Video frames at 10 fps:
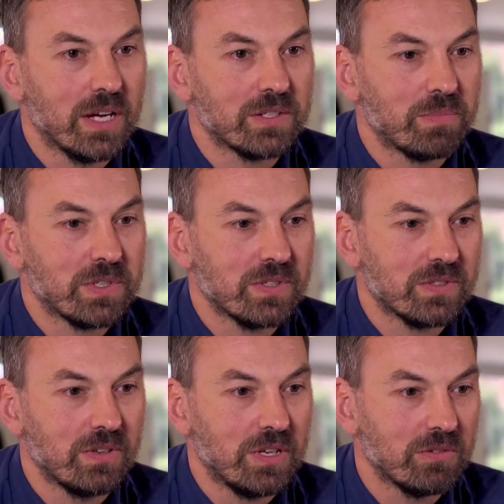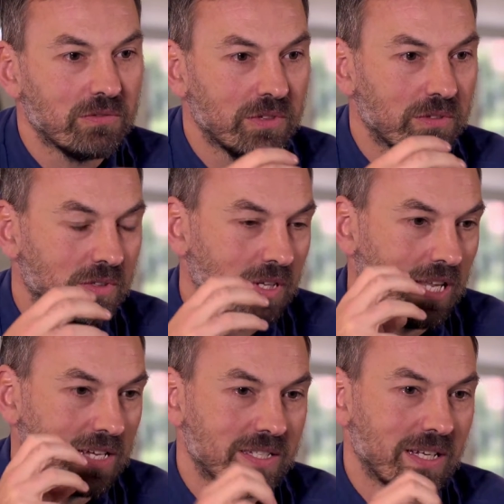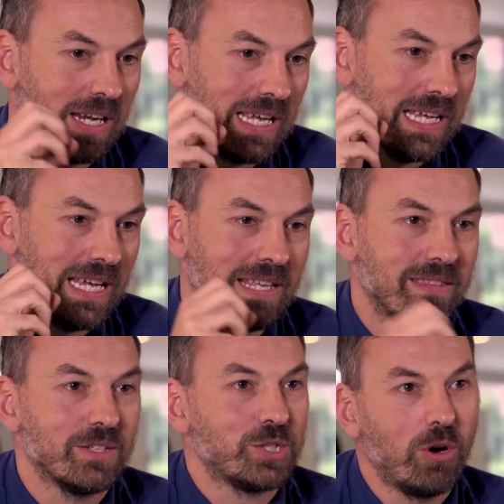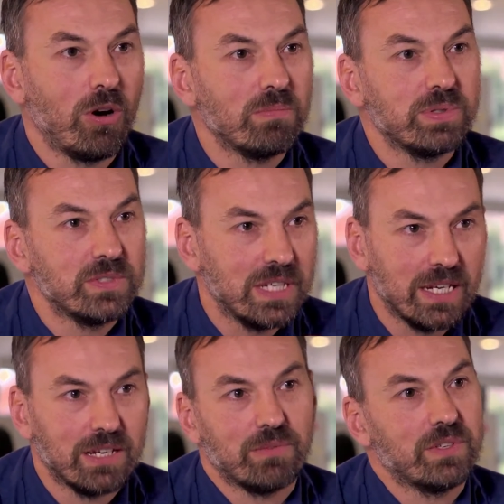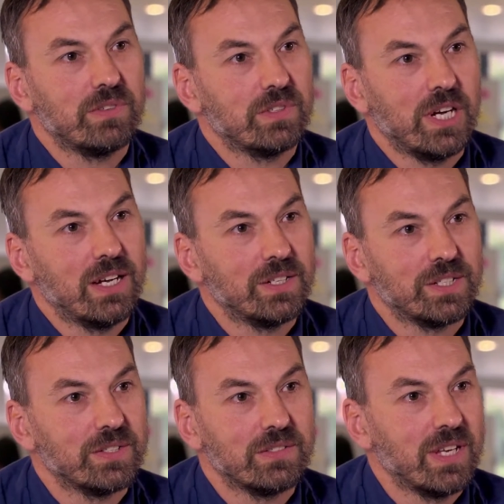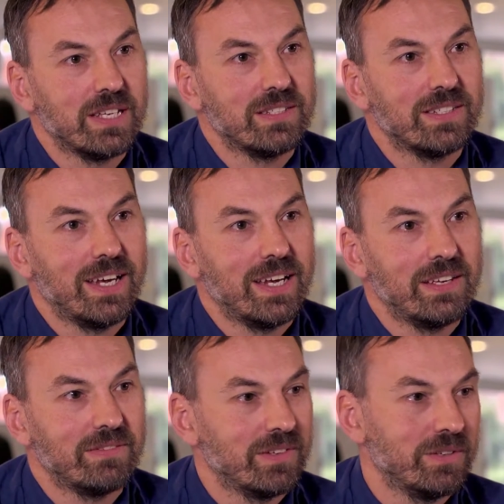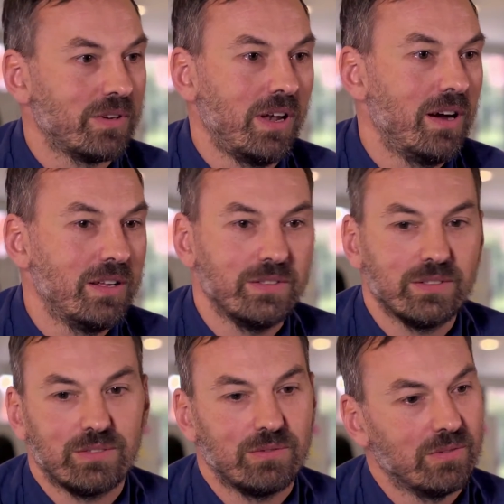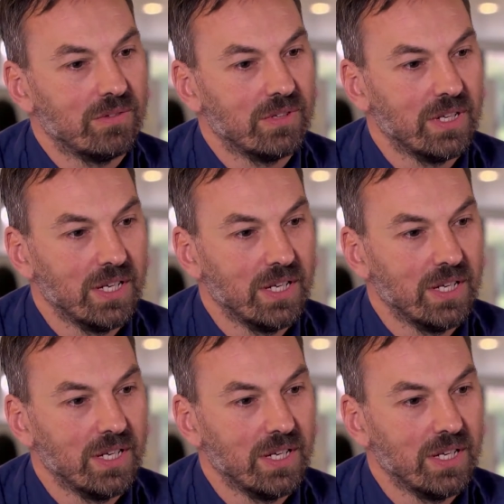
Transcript: as a business owner, you're classically in the job, dealing with the challenges day to day that your clients or